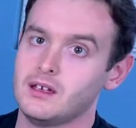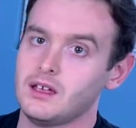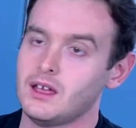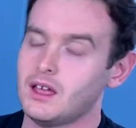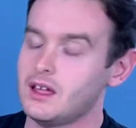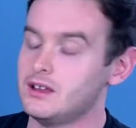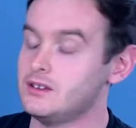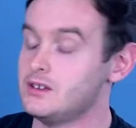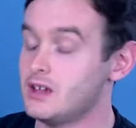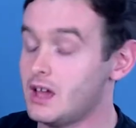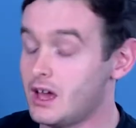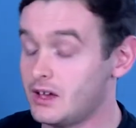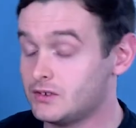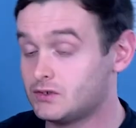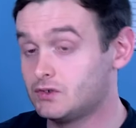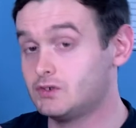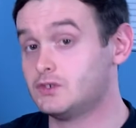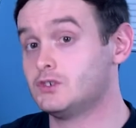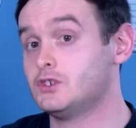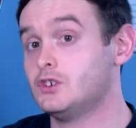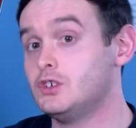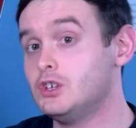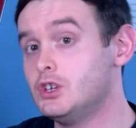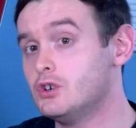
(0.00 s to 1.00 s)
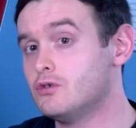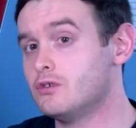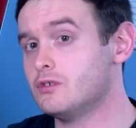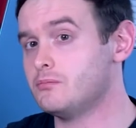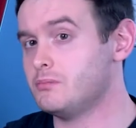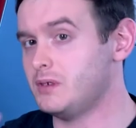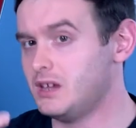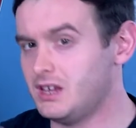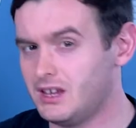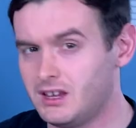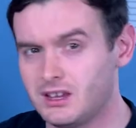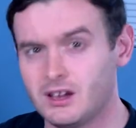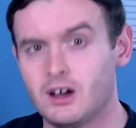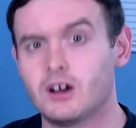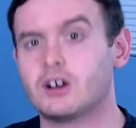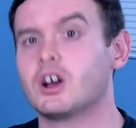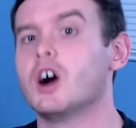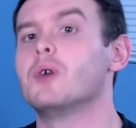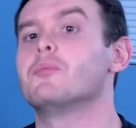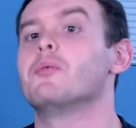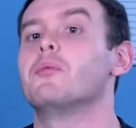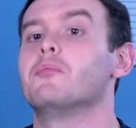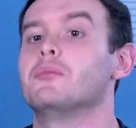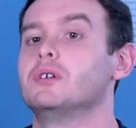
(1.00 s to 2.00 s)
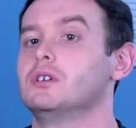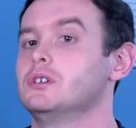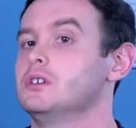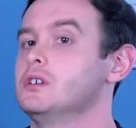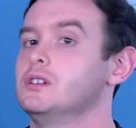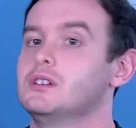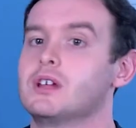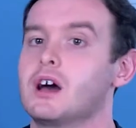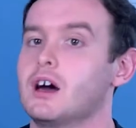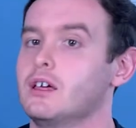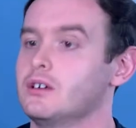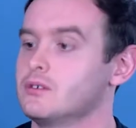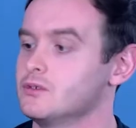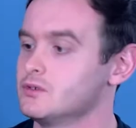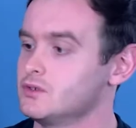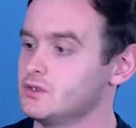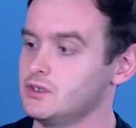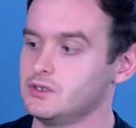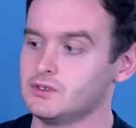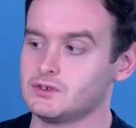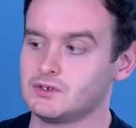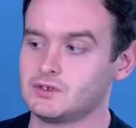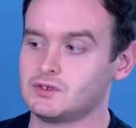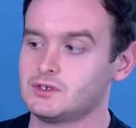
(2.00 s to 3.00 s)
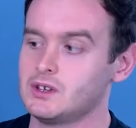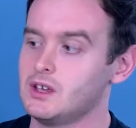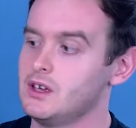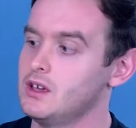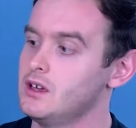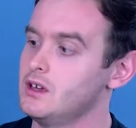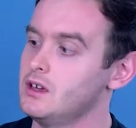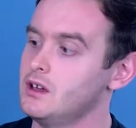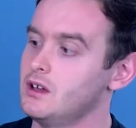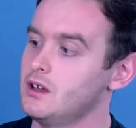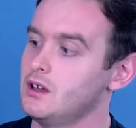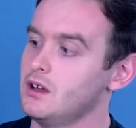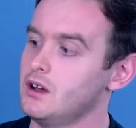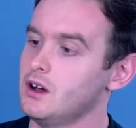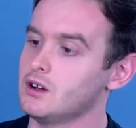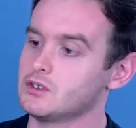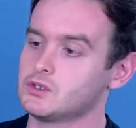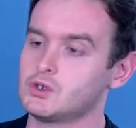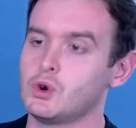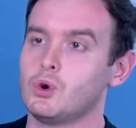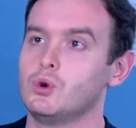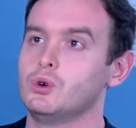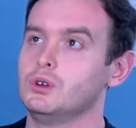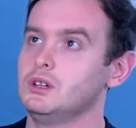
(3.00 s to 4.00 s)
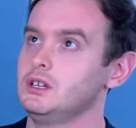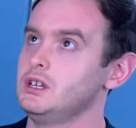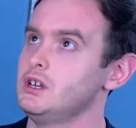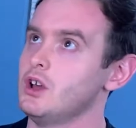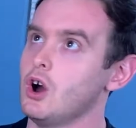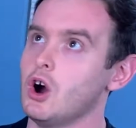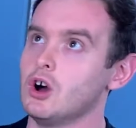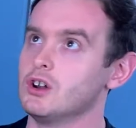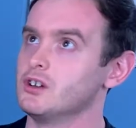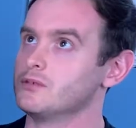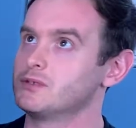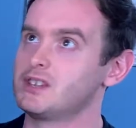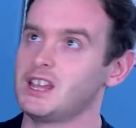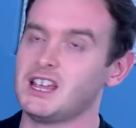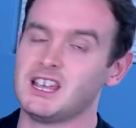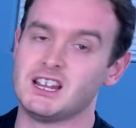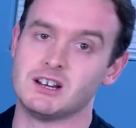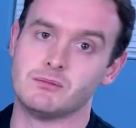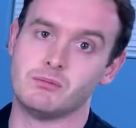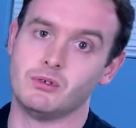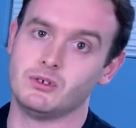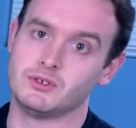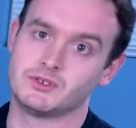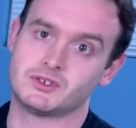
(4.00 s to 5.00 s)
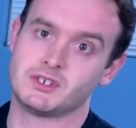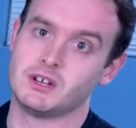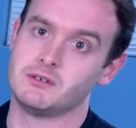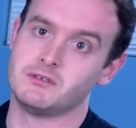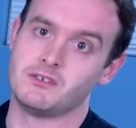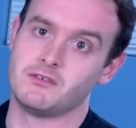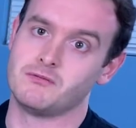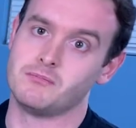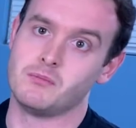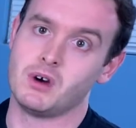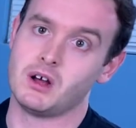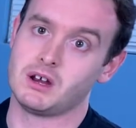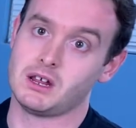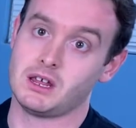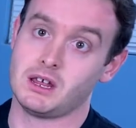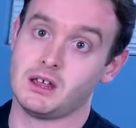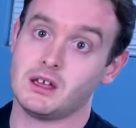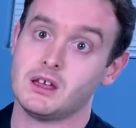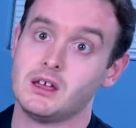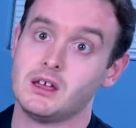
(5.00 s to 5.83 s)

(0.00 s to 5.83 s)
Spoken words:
And yes, to you and me, a couple $1,000,000 is a totally unobtainable sum of money.